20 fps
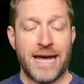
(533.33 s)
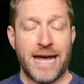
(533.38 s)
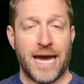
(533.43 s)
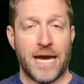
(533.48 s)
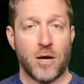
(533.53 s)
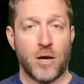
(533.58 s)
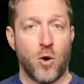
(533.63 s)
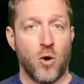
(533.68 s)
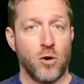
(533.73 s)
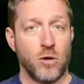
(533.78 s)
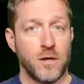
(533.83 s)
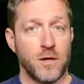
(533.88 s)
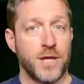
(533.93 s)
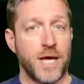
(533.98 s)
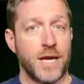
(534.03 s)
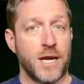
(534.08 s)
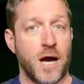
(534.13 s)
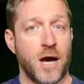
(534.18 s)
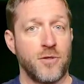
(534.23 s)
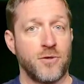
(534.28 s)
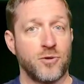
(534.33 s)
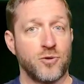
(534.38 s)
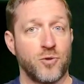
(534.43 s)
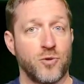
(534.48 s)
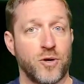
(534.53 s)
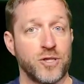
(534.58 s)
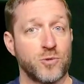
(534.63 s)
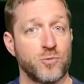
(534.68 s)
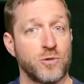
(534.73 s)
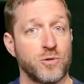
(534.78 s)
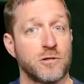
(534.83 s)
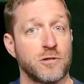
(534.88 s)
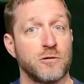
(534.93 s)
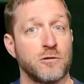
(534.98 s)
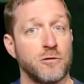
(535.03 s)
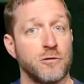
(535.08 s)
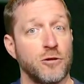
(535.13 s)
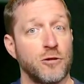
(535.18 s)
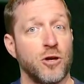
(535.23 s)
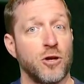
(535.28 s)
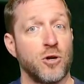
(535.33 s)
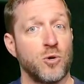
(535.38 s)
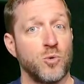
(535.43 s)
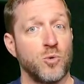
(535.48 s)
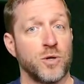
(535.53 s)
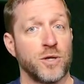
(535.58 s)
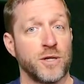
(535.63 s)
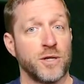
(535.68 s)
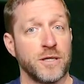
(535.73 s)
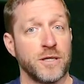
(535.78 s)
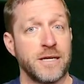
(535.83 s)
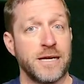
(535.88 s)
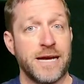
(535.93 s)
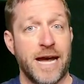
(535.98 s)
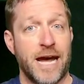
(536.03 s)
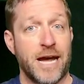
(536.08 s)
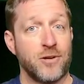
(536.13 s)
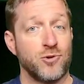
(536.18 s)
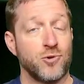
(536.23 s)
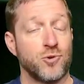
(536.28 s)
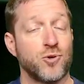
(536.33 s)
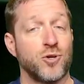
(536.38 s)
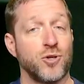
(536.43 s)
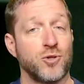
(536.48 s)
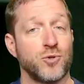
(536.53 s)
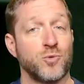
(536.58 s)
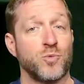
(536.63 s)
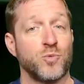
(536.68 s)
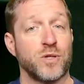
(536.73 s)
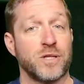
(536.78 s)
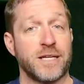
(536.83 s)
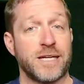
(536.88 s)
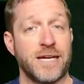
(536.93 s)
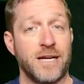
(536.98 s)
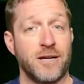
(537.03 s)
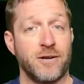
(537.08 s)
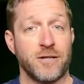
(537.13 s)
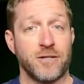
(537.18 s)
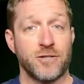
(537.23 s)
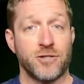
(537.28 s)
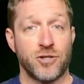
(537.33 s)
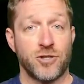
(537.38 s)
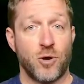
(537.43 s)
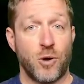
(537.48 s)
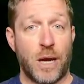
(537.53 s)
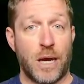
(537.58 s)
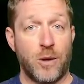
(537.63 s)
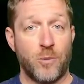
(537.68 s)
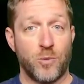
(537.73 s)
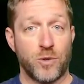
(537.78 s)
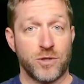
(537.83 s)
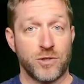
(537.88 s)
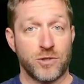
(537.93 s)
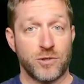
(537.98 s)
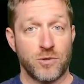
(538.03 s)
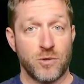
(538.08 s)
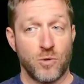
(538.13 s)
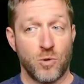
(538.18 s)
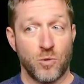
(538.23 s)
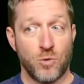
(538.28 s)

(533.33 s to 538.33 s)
And all of that other noise was lower and you couldn't really hear it. So it was